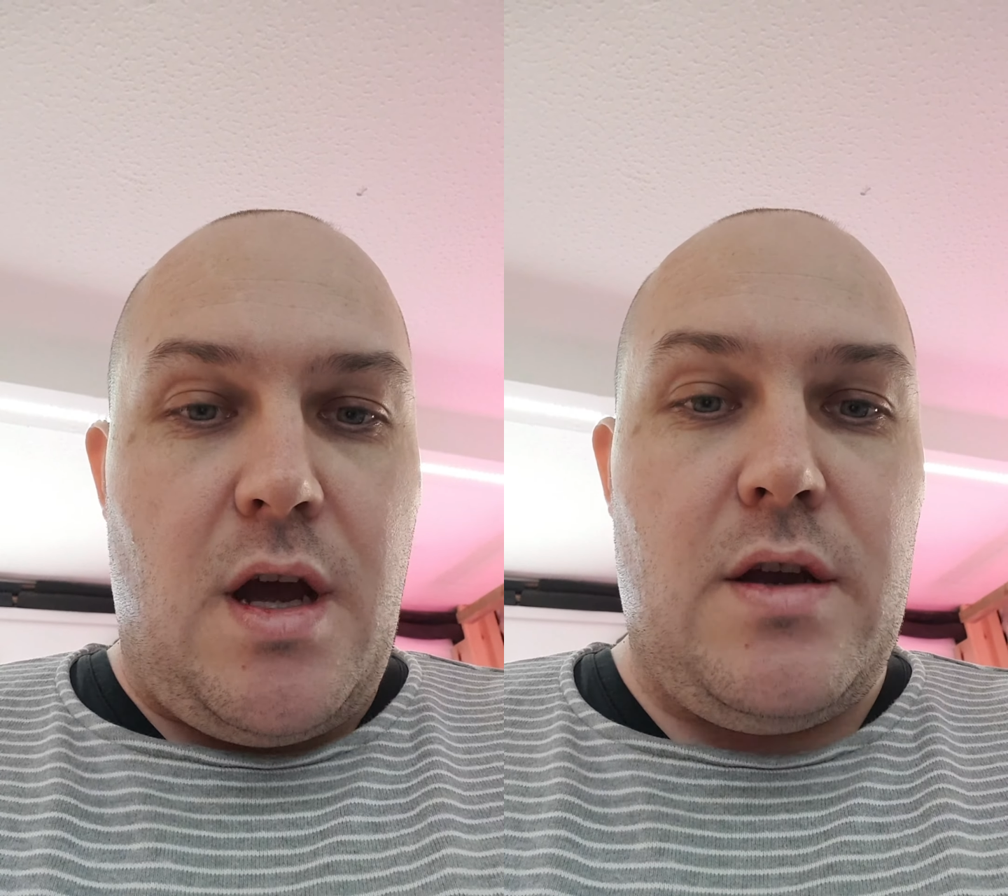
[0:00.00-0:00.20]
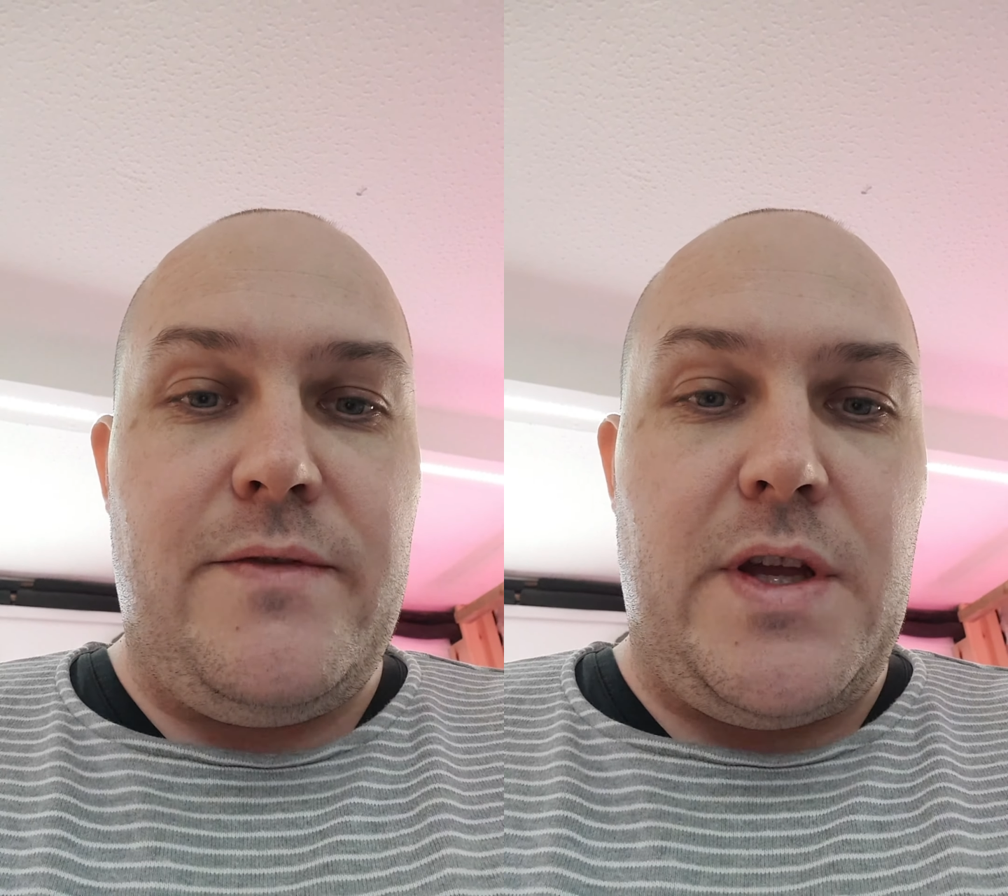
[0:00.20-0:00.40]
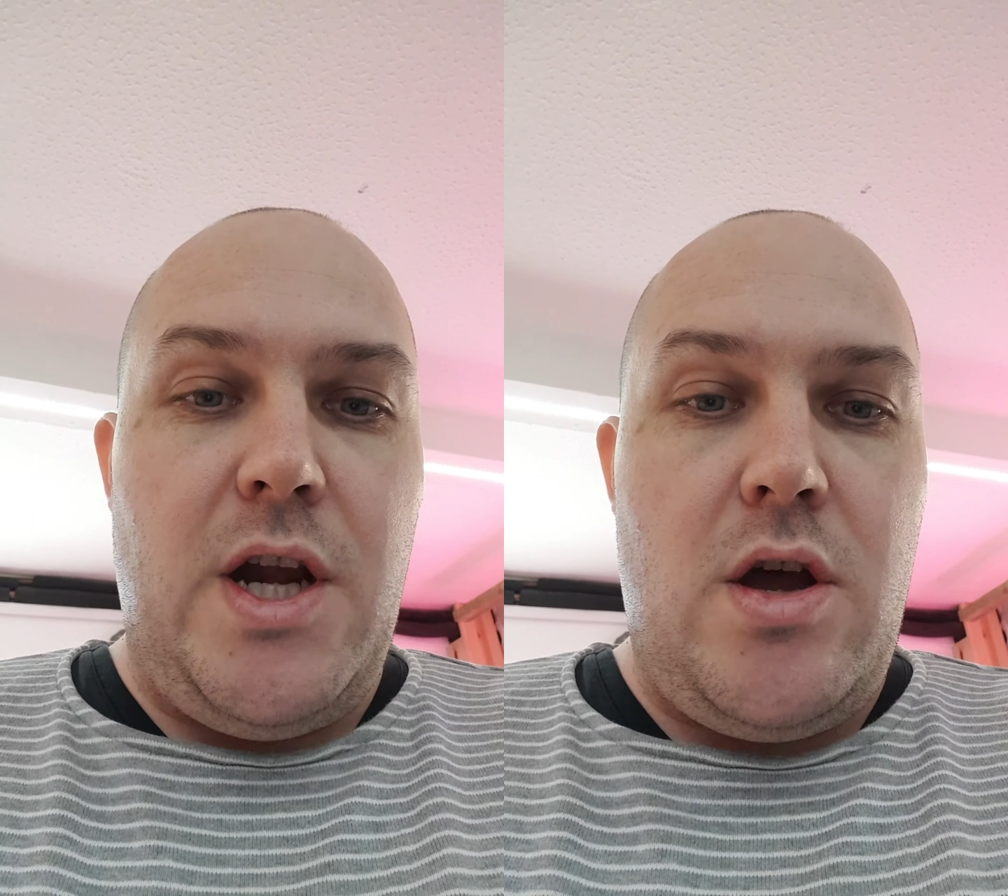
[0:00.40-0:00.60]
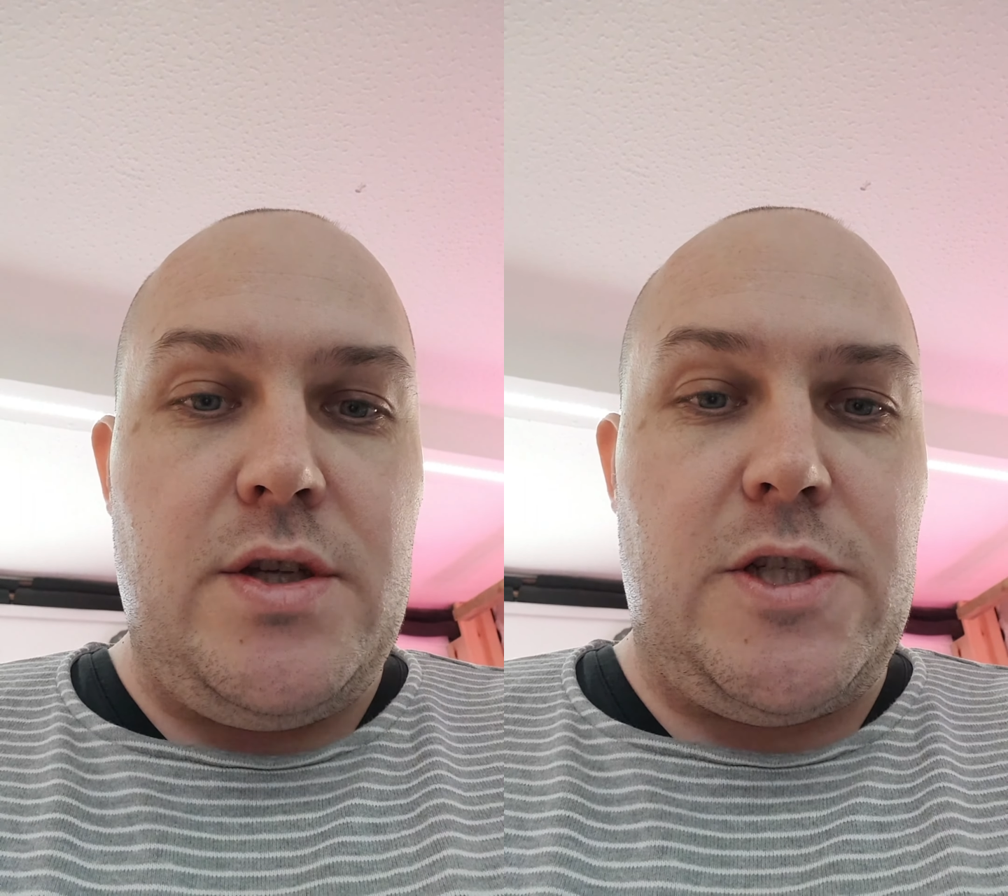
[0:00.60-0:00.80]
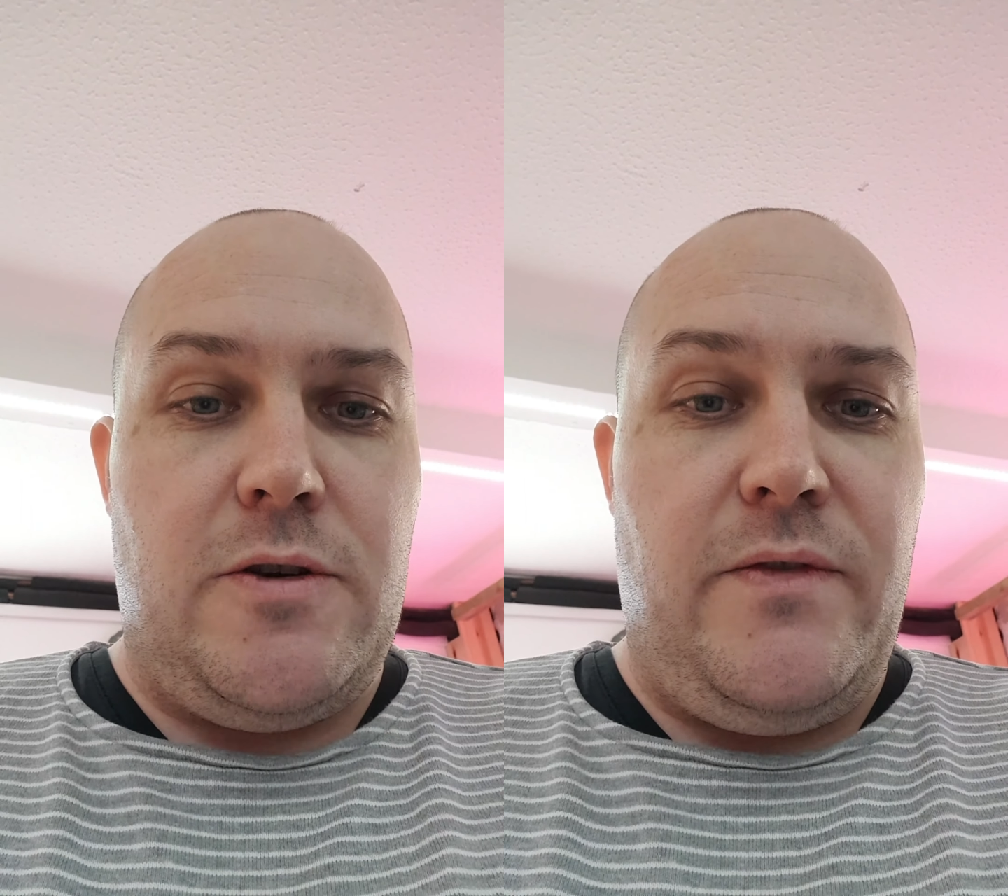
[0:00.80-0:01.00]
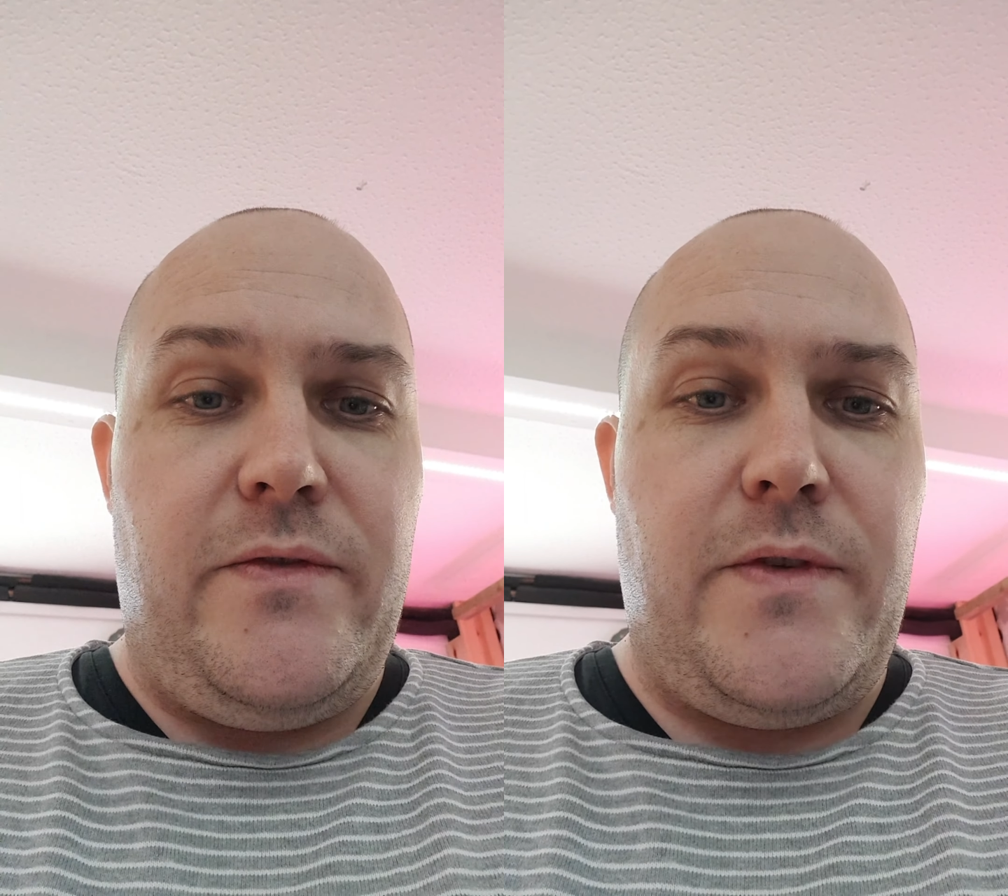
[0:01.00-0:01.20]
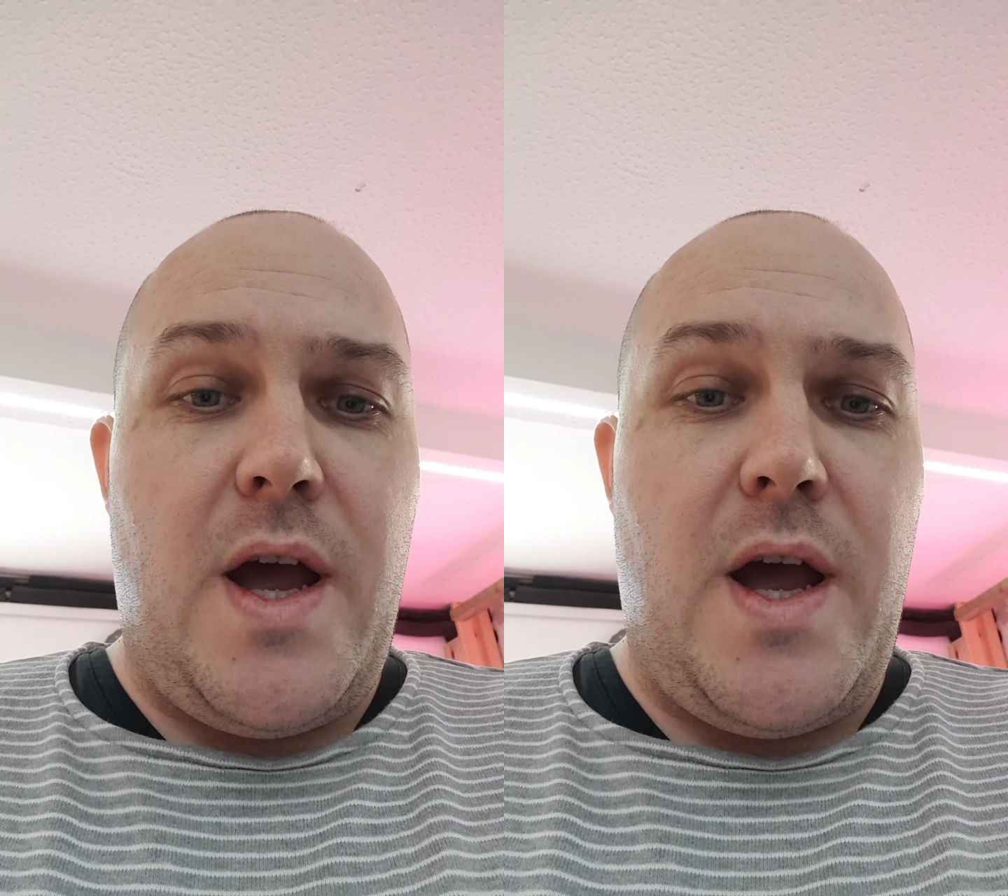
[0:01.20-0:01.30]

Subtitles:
over the last sort of